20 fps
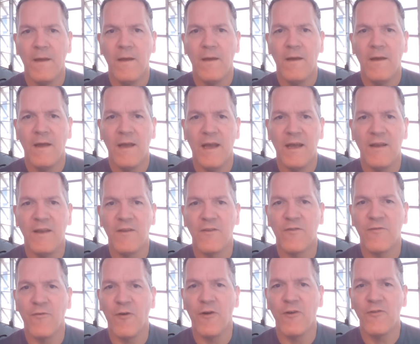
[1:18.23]
And his
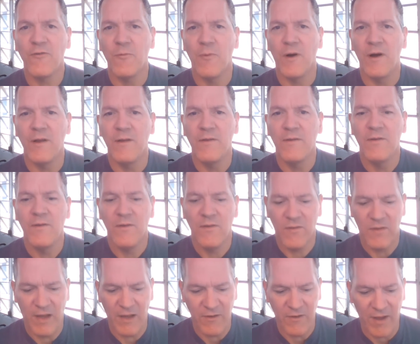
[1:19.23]
first one
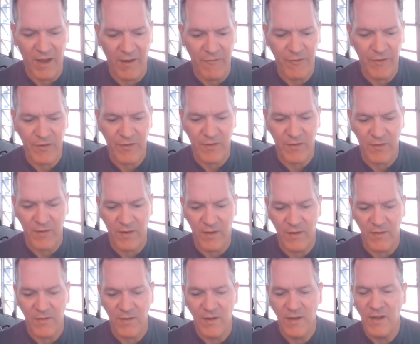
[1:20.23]
said to Ephesus
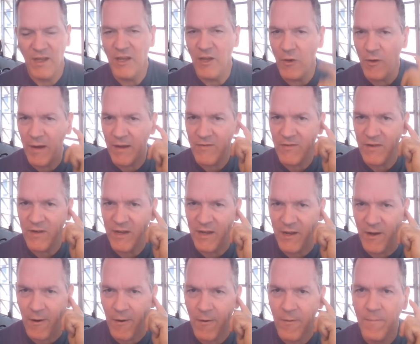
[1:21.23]
is, "He who has an
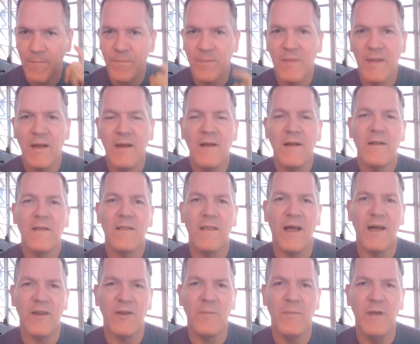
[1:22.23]
ear,
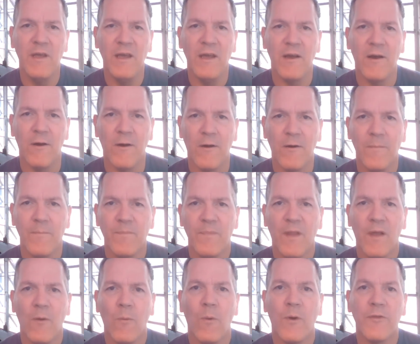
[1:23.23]
let him hear
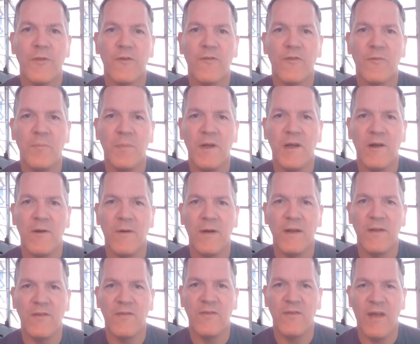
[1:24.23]
what the
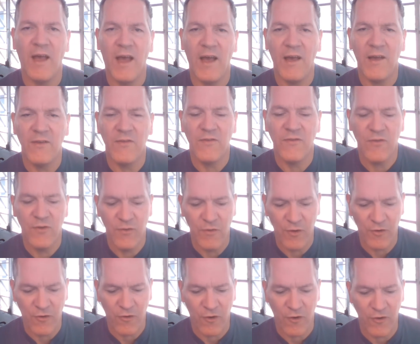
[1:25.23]
Spirit says to the
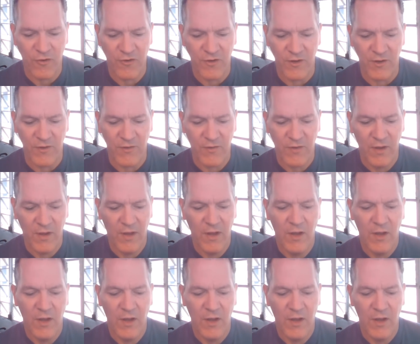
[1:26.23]
churches.